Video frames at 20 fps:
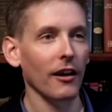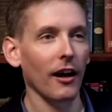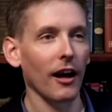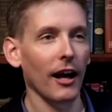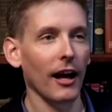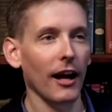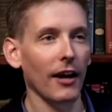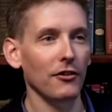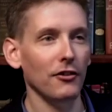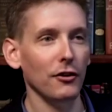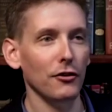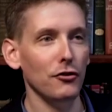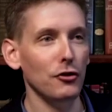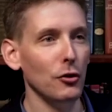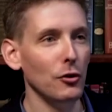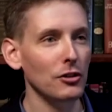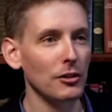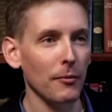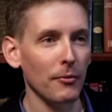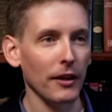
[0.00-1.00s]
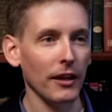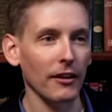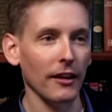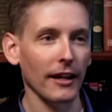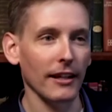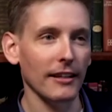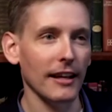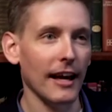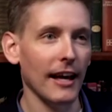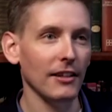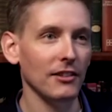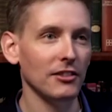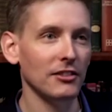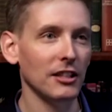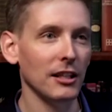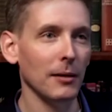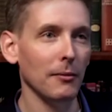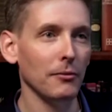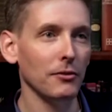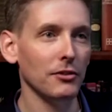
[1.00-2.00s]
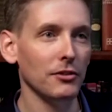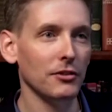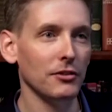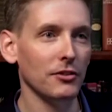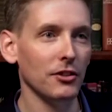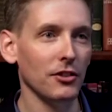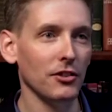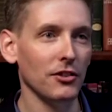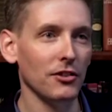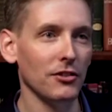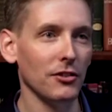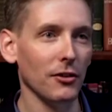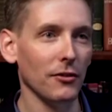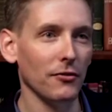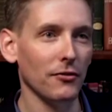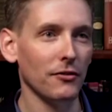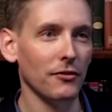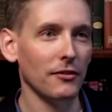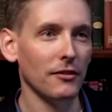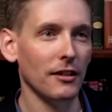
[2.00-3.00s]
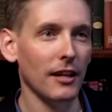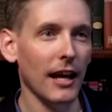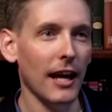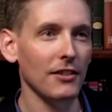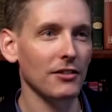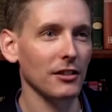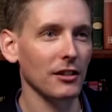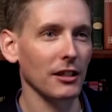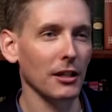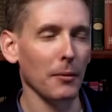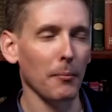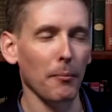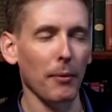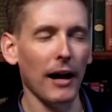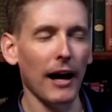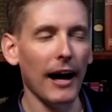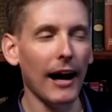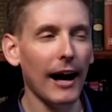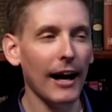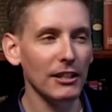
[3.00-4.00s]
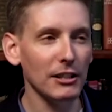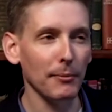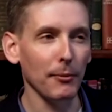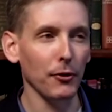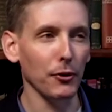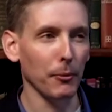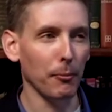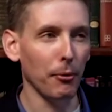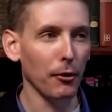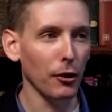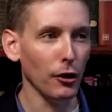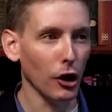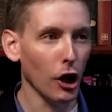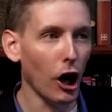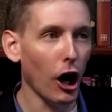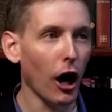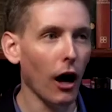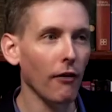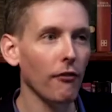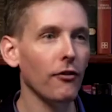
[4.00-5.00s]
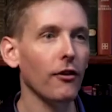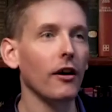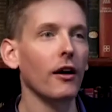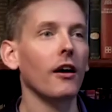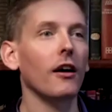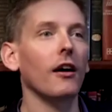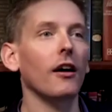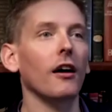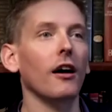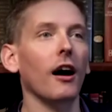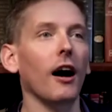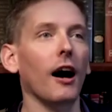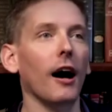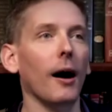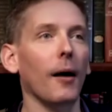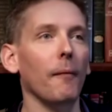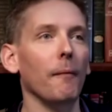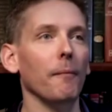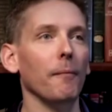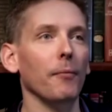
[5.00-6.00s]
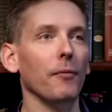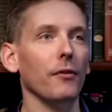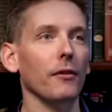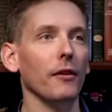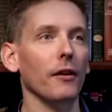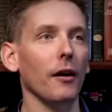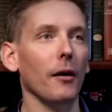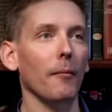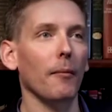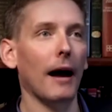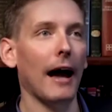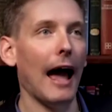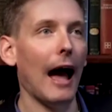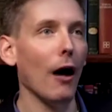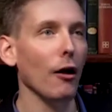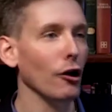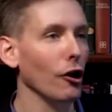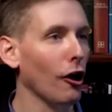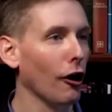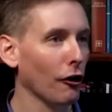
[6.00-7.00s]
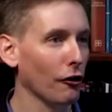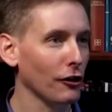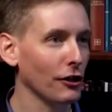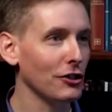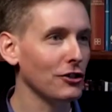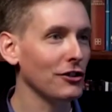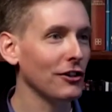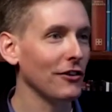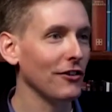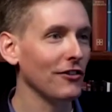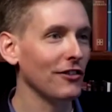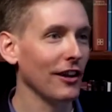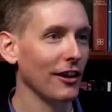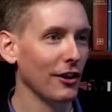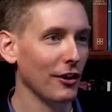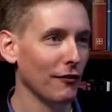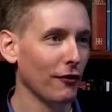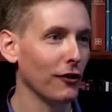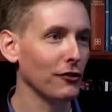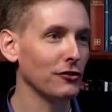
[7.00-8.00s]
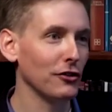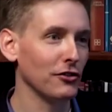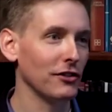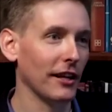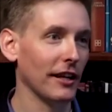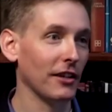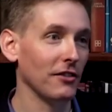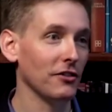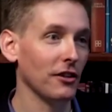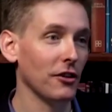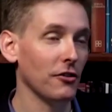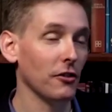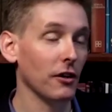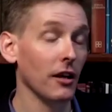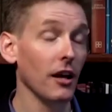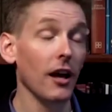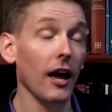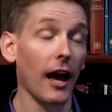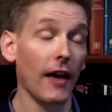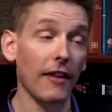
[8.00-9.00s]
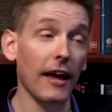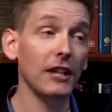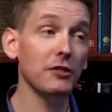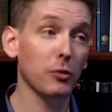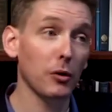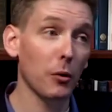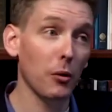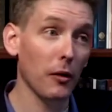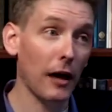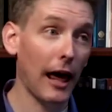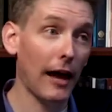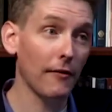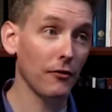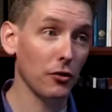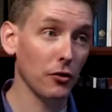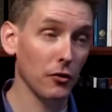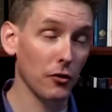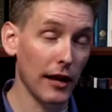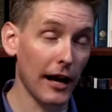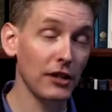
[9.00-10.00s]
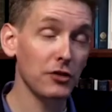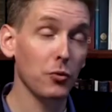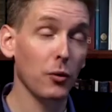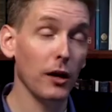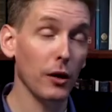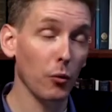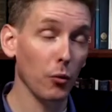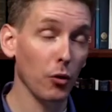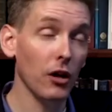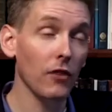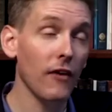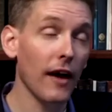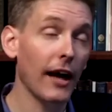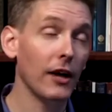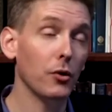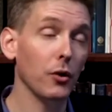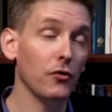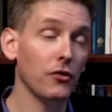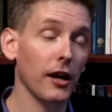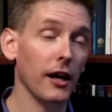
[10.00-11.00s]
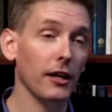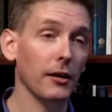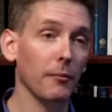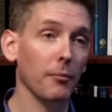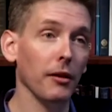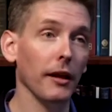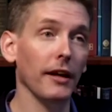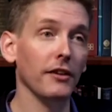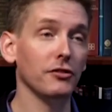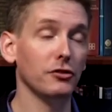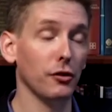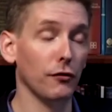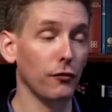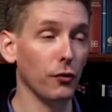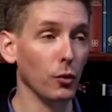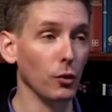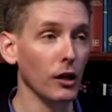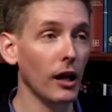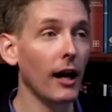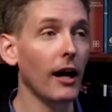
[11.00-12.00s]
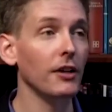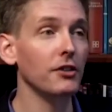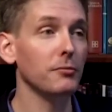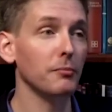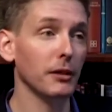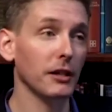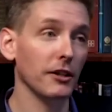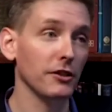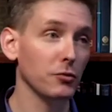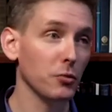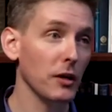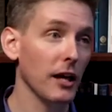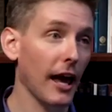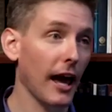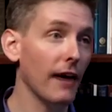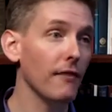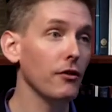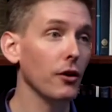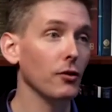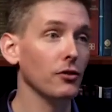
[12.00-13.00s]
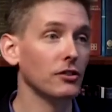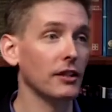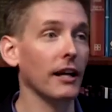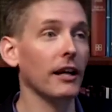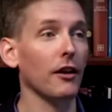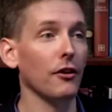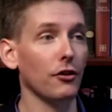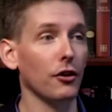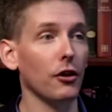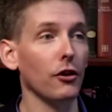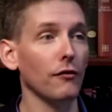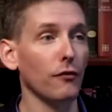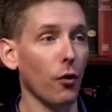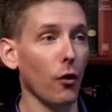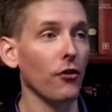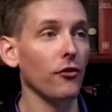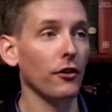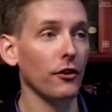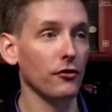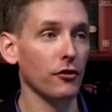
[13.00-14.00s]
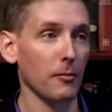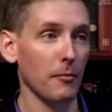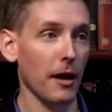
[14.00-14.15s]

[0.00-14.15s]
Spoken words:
to do something like that seems just sort of tacitly impossible to pull off by outlaw Christians in the 1st or 2nd century. And that's when it would have had to have taken place to fool us, because we have those 2nd, 3rd, 4th century